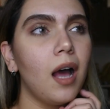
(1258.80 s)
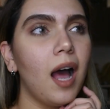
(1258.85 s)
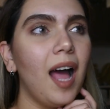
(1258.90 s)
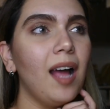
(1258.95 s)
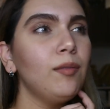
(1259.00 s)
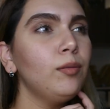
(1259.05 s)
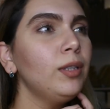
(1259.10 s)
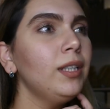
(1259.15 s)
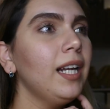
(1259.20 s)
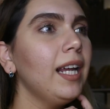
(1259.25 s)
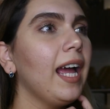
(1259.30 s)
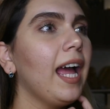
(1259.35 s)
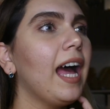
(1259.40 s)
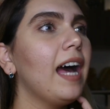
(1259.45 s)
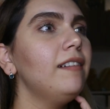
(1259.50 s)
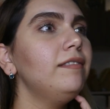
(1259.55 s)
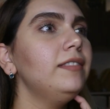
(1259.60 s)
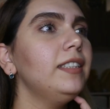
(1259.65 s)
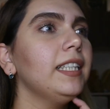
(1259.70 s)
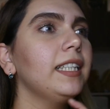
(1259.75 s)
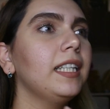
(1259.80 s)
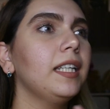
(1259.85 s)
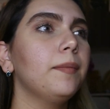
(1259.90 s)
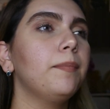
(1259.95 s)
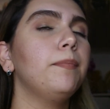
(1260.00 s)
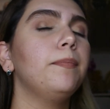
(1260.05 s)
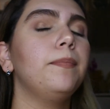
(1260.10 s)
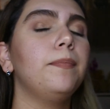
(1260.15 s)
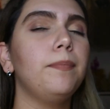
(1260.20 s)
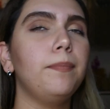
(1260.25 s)
I want to have like
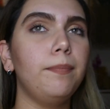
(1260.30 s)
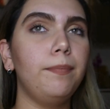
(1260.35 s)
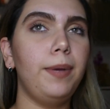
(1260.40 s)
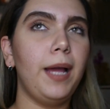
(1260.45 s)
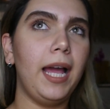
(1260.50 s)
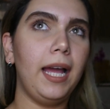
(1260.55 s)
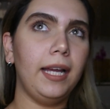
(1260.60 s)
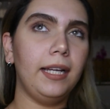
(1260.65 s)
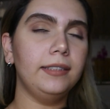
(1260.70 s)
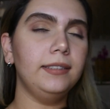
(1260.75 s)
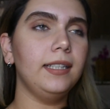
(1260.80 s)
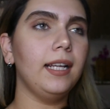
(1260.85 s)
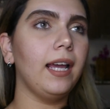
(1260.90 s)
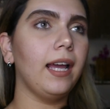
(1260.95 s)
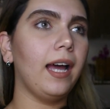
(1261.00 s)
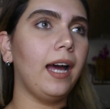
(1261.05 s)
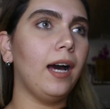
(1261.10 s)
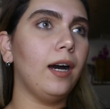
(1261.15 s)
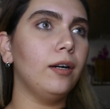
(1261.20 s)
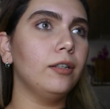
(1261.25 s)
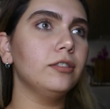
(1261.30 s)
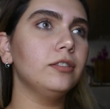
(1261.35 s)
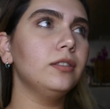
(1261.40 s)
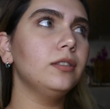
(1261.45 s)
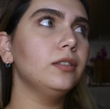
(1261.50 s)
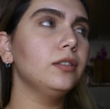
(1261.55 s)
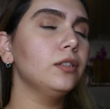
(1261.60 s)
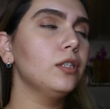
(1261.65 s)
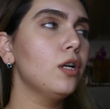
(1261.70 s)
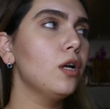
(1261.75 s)
a
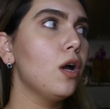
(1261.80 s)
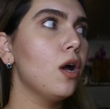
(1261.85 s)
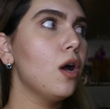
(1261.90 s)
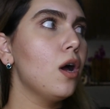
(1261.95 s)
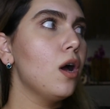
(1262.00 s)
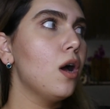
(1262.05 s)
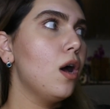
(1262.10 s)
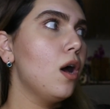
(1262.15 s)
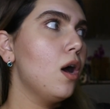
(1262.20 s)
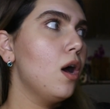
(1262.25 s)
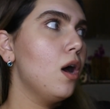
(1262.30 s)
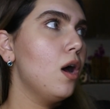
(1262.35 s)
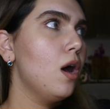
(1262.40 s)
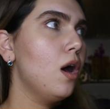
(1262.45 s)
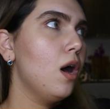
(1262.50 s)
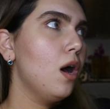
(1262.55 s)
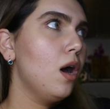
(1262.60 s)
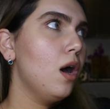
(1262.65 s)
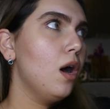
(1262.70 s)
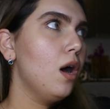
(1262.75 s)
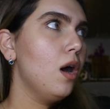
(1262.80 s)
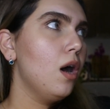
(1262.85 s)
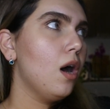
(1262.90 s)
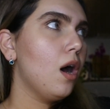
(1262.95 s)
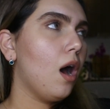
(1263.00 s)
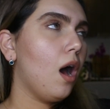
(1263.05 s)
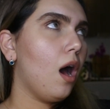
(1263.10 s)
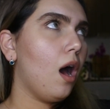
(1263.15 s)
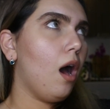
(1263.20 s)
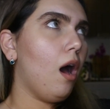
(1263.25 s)
penthouse,
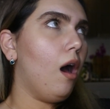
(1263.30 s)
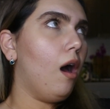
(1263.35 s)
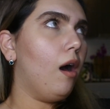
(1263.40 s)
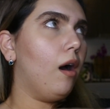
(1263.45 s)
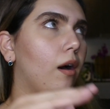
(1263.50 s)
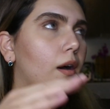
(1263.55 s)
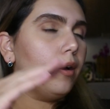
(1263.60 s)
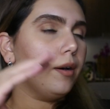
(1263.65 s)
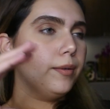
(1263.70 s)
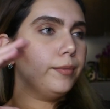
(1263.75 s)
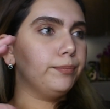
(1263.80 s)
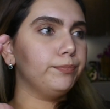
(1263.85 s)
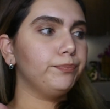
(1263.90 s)
uh,